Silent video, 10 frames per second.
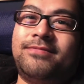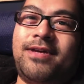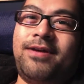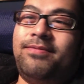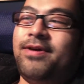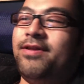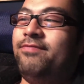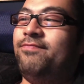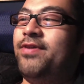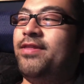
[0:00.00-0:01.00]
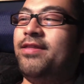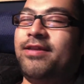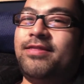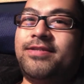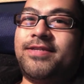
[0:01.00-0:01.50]
I really
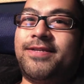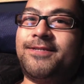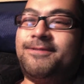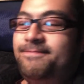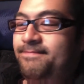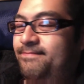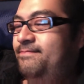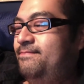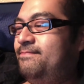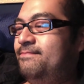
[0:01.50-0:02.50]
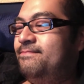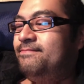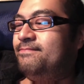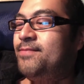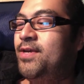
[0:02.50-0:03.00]
like these things.
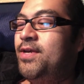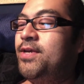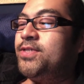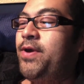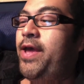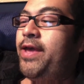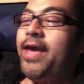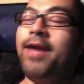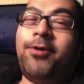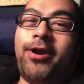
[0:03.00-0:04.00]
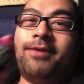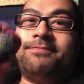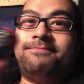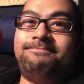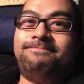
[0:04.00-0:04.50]
So hey, Cadbury,
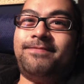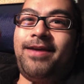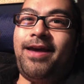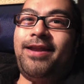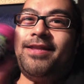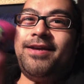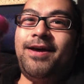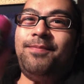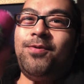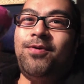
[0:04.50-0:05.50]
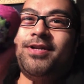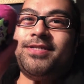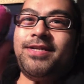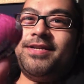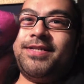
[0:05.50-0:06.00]
anytime you want to
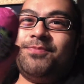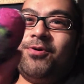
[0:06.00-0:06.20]
send us